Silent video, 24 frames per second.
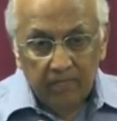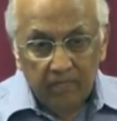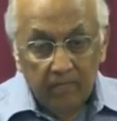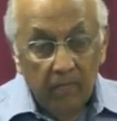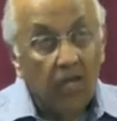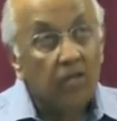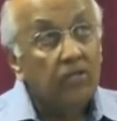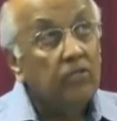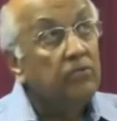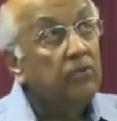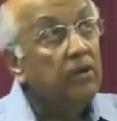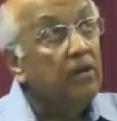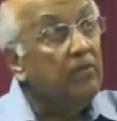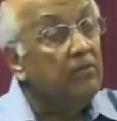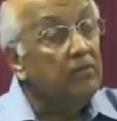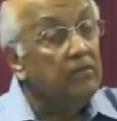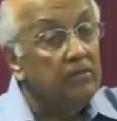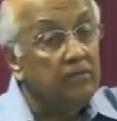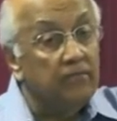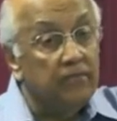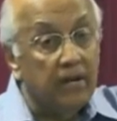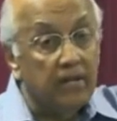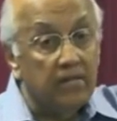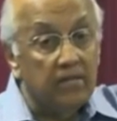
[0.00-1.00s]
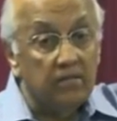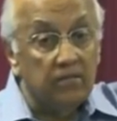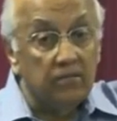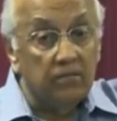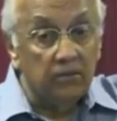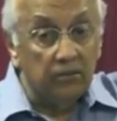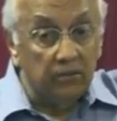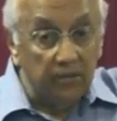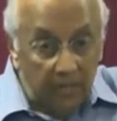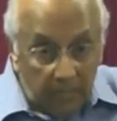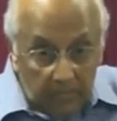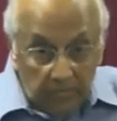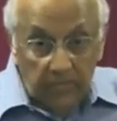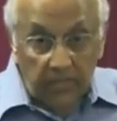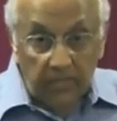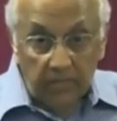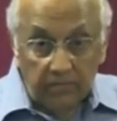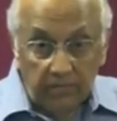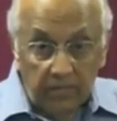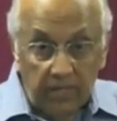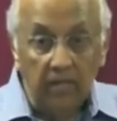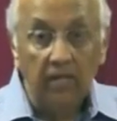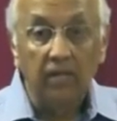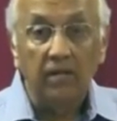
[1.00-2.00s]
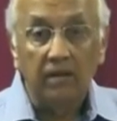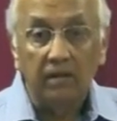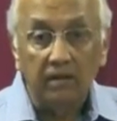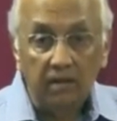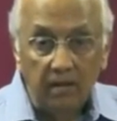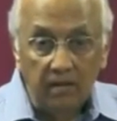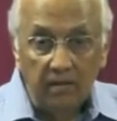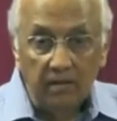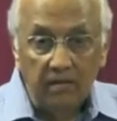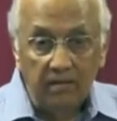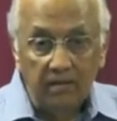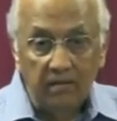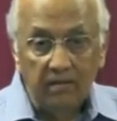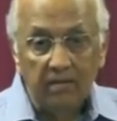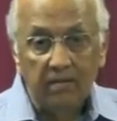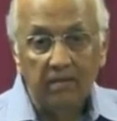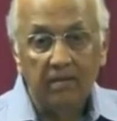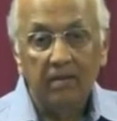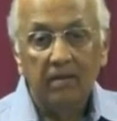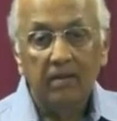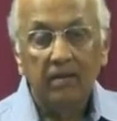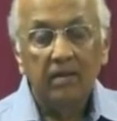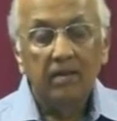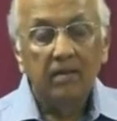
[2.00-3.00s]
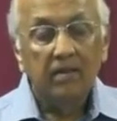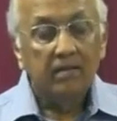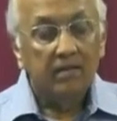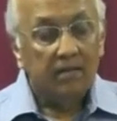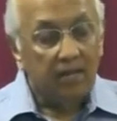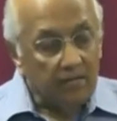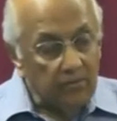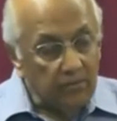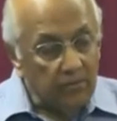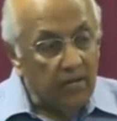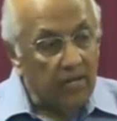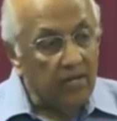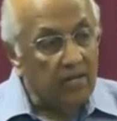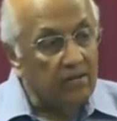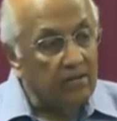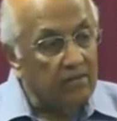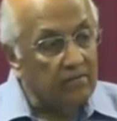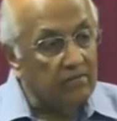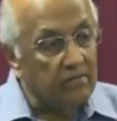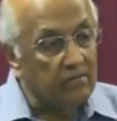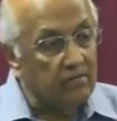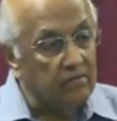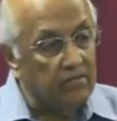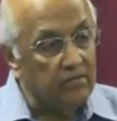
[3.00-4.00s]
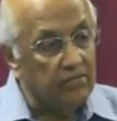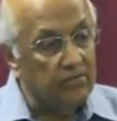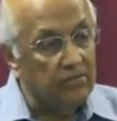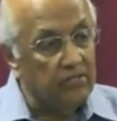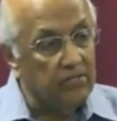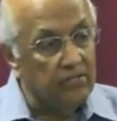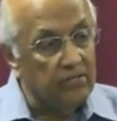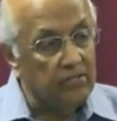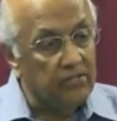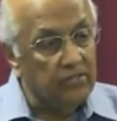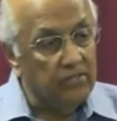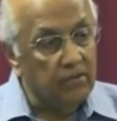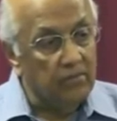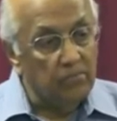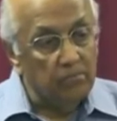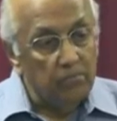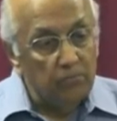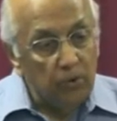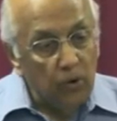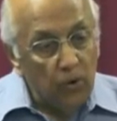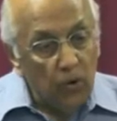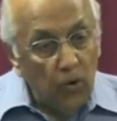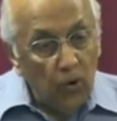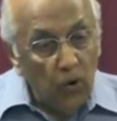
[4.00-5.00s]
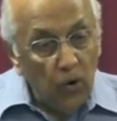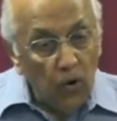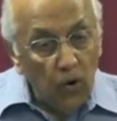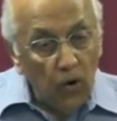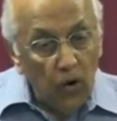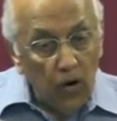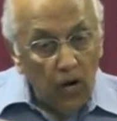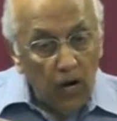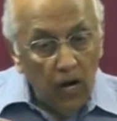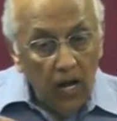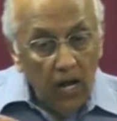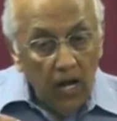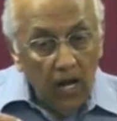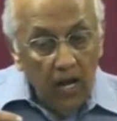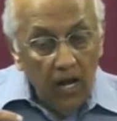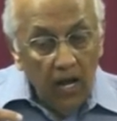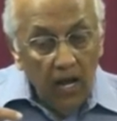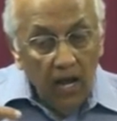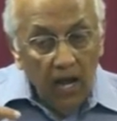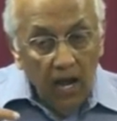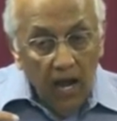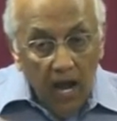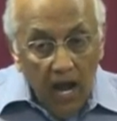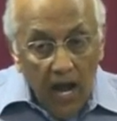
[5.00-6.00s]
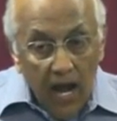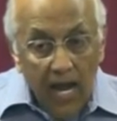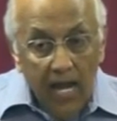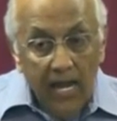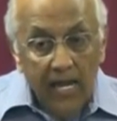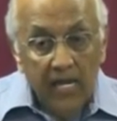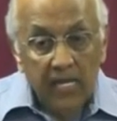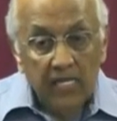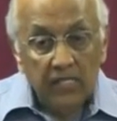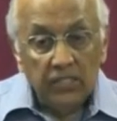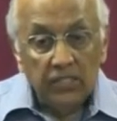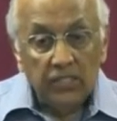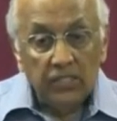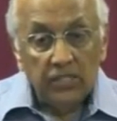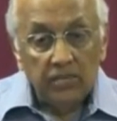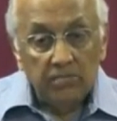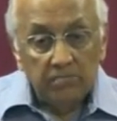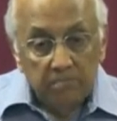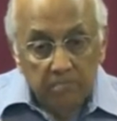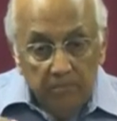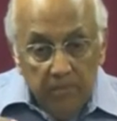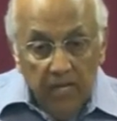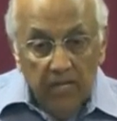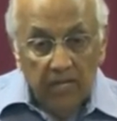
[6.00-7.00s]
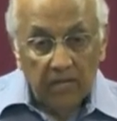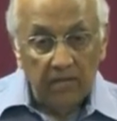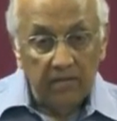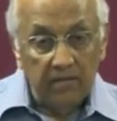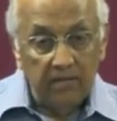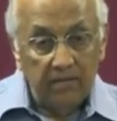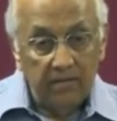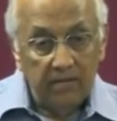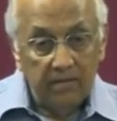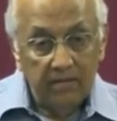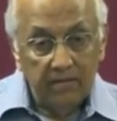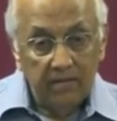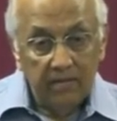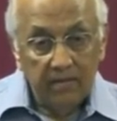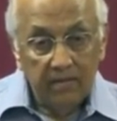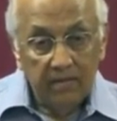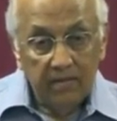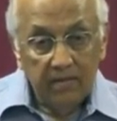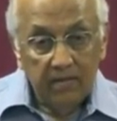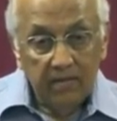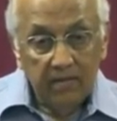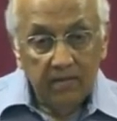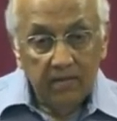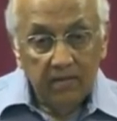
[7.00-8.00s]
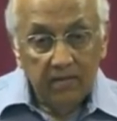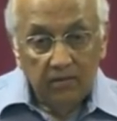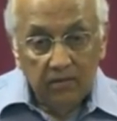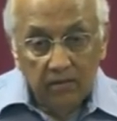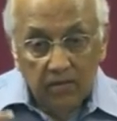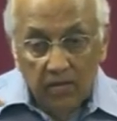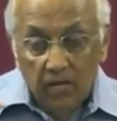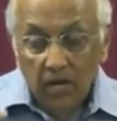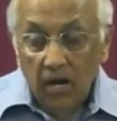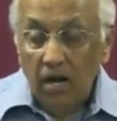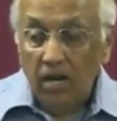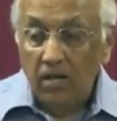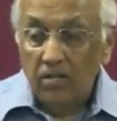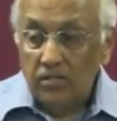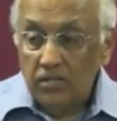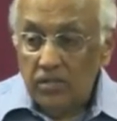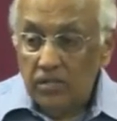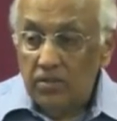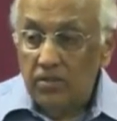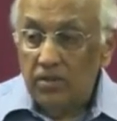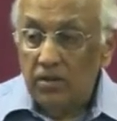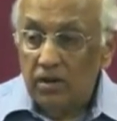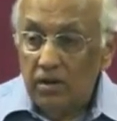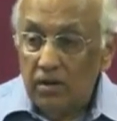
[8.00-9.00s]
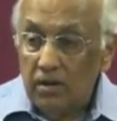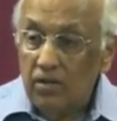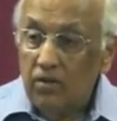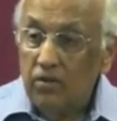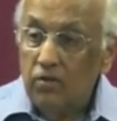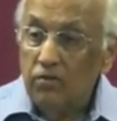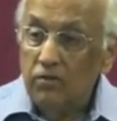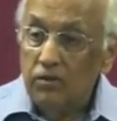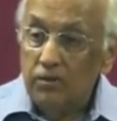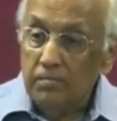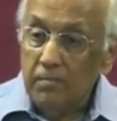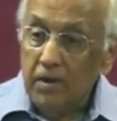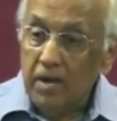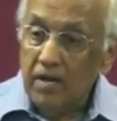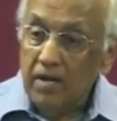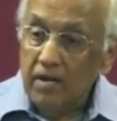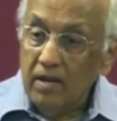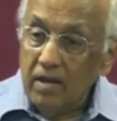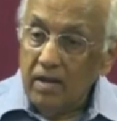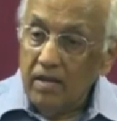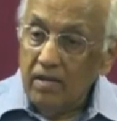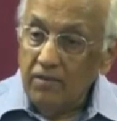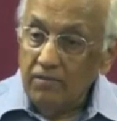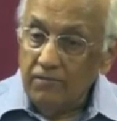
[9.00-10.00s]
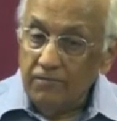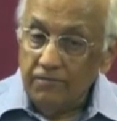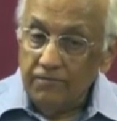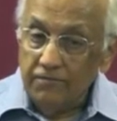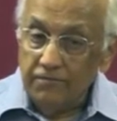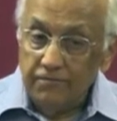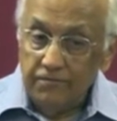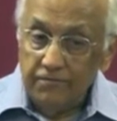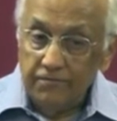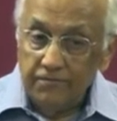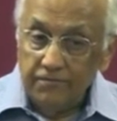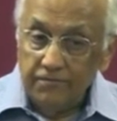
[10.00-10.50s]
Because whenever the Father told him something, he did it. That's what I learned from this verse. The more I submit to God's authority over my life,